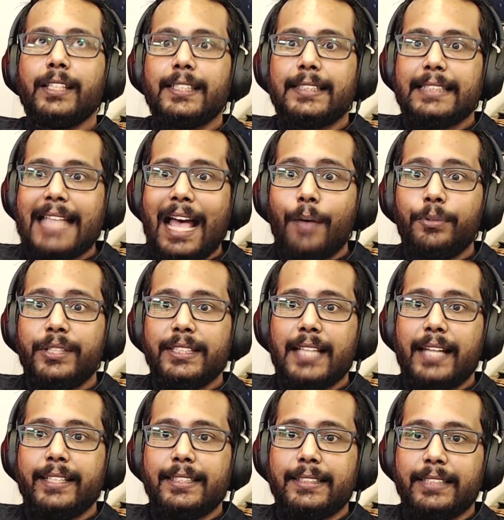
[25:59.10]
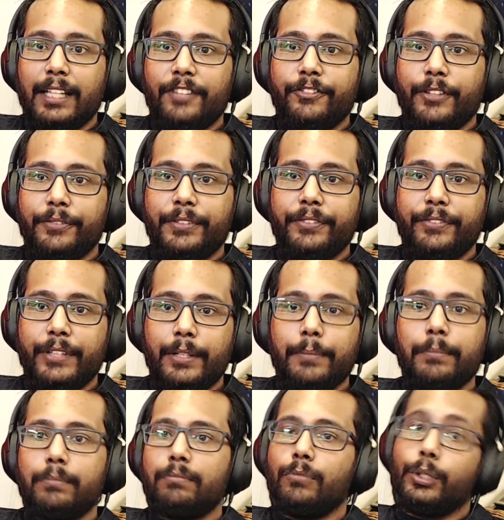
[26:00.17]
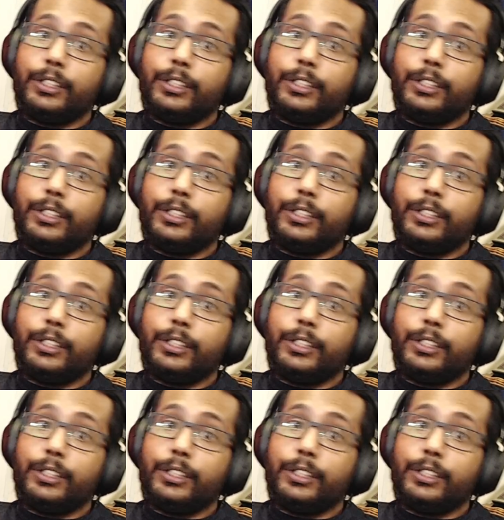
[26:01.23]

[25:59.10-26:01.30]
the sound design itself of the film